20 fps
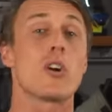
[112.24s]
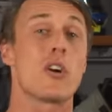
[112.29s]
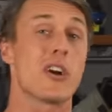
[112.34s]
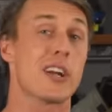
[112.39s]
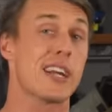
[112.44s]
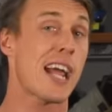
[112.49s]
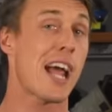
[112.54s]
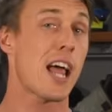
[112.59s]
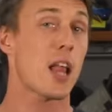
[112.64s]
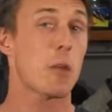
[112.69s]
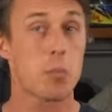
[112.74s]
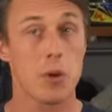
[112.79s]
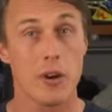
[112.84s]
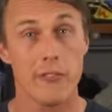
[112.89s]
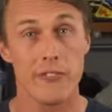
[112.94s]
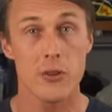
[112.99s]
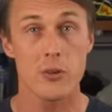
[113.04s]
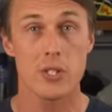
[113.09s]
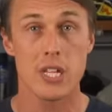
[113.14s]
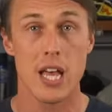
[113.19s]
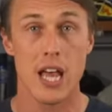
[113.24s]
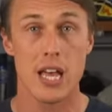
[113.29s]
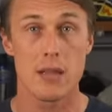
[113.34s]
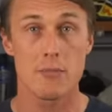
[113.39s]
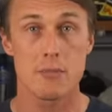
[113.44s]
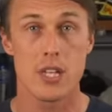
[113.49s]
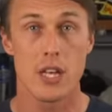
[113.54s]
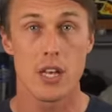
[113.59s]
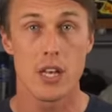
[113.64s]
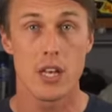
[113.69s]
or a caliper a few
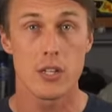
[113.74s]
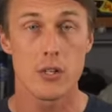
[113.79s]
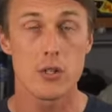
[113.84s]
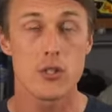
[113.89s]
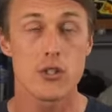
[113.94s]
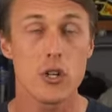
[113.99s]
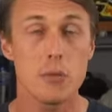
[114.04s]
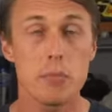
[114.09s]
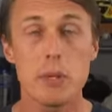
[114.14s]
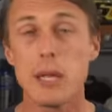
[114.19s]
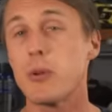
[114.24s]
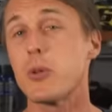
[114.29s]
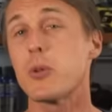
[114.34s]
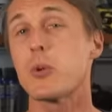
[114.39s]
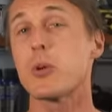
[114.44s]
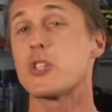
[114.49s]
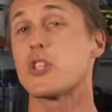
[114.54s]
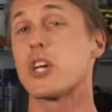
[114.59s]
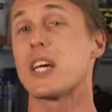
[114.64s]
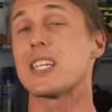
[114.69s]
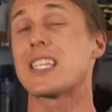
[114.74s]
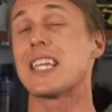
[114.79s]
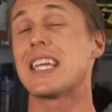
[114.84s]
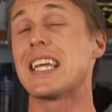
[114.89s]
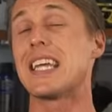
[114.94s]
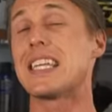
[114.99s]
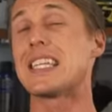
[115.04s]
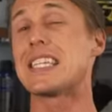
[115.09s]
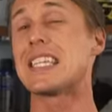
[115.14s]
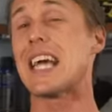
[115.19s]
times, you should be able to adjust it
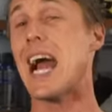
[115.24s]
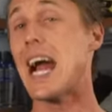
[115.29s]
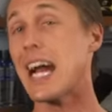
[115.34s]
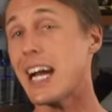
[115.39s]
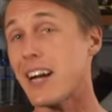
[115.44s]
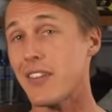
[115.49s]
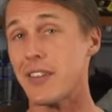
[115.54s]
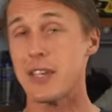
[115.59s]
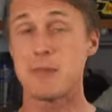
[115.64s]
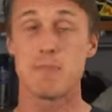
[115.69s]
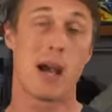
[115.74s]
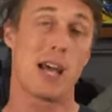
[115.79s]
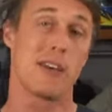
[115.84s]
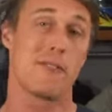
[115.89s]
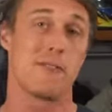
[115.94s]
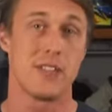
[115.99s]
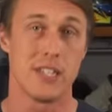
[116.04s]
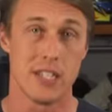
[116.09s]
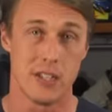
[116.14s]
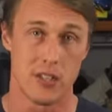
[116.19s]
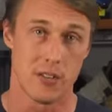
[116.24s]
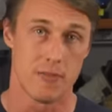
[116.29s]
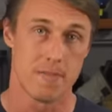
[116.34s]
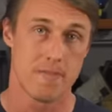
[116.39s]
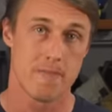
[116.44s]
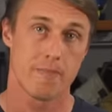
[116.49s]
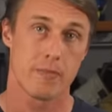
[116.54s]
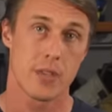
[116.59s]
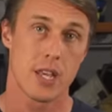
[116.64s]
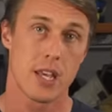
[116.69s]
entirely by feel.
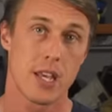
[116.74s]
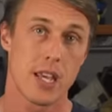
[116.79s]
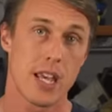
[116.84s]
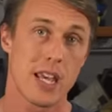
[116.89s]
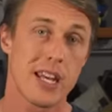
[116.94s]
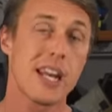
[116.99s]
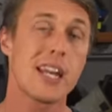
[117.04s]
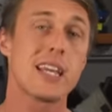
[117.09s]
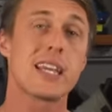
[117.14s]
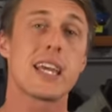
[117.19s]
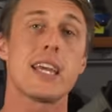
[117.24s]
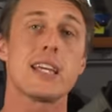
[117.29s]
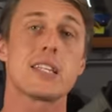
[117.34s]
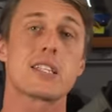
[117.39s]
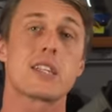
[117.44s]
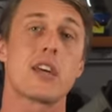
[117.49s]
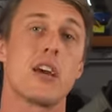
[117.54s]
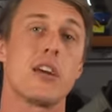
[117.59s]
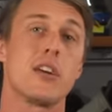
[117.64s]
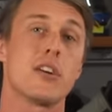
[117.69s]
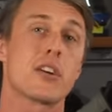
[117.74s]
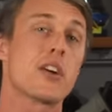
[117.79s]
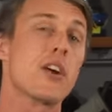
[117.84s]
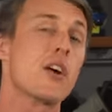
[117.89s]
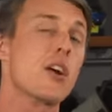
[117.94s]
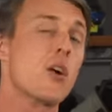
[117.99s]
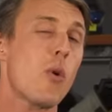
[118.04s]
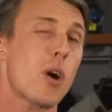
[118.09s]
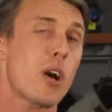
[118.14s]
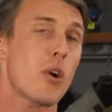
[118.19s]
In any case, you're
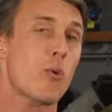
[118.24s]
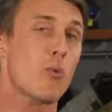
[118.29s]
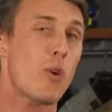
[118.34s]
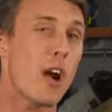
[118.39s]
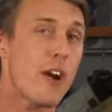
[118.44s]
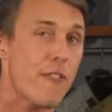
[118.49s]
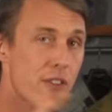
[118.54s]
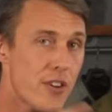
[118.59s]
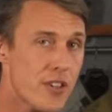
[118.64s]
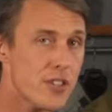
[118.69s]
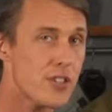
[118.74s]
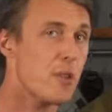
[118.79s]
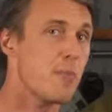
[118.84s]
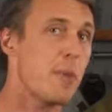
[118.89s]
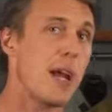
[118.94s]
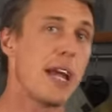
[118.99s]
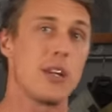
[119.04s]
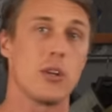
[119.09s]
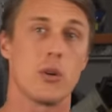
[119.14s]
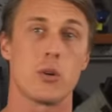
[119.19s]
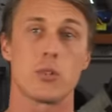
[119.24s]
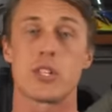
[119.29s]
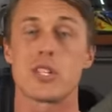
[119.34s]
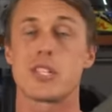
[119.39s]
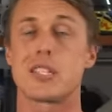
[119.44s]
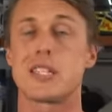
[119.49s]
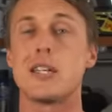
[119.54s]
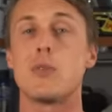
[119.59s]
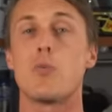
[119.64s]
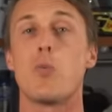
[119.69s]
gonna wanna reference your manual to
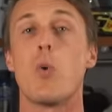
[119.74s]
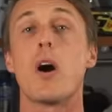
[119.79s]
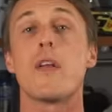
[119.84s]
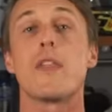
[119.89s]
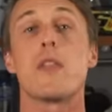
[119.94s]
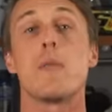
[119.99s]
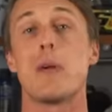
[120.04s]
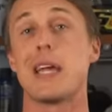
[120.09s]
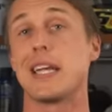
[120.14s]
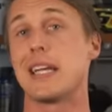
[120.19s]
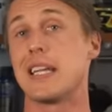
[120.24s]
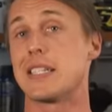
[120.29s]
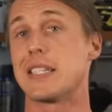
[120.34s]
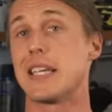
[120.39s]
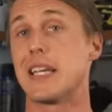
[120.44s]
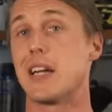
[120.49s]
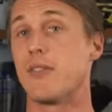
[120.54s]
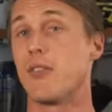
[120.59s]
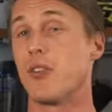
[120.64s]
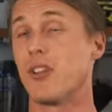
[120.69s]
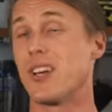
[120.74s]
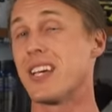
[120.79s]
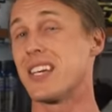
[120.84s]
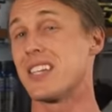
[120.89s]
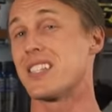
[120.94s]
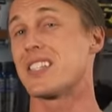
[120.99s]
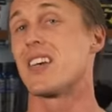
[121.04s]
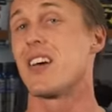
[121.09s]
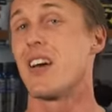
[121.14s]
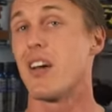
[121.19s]
see what the maintenance interval
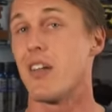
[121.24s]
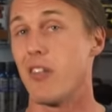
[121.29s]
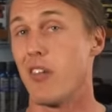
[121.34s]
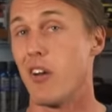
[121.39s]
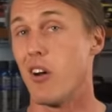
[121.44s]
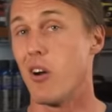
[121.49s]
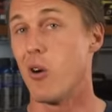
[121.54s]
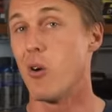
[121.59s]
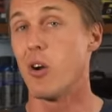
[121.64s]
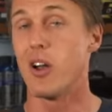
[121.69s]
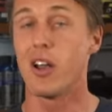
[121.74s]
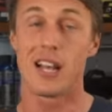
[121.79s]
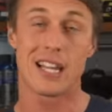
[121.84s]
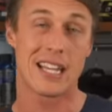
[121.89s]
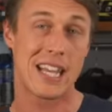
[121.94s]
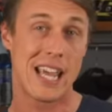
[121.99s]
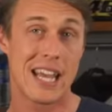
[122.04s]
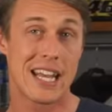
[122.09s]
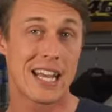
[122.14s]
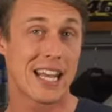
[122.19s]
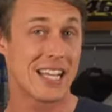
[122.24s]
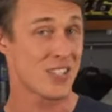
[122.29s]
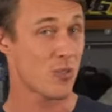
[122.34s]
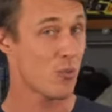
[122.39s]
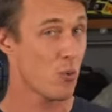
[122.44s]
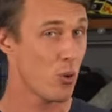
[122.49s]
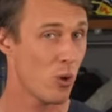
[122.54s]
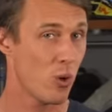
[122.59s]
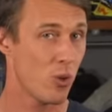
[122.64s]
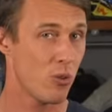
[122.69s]
is, though again, as a
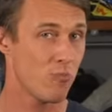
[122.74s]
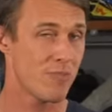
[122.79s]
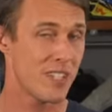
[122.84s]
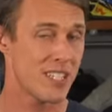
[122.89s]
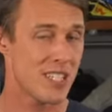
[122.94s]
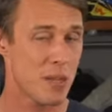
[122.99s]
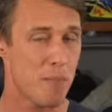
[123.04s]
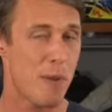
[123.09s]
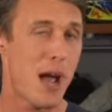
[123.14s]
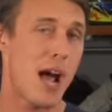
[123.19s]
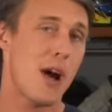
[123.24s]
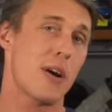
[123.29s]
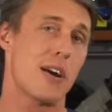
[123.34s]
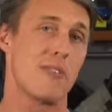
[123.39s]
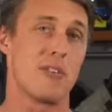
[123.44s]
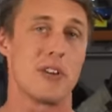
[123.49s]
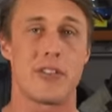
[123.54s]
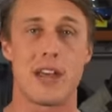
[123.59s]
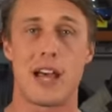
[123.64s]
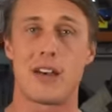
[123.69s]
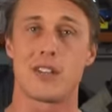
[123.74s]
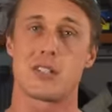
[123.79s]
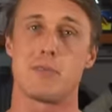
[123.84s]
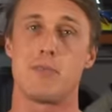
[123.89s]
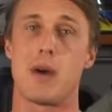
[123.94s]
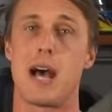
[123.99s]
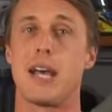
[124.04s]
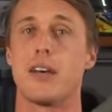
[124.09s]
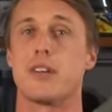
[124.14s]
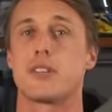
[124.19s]
rule, it's about every thousand
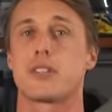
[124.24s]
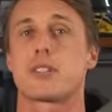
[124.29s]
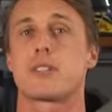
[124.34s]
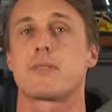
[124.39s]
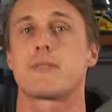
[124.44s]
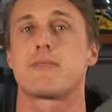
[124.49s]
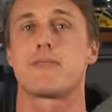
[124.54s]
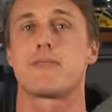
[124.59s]
miles.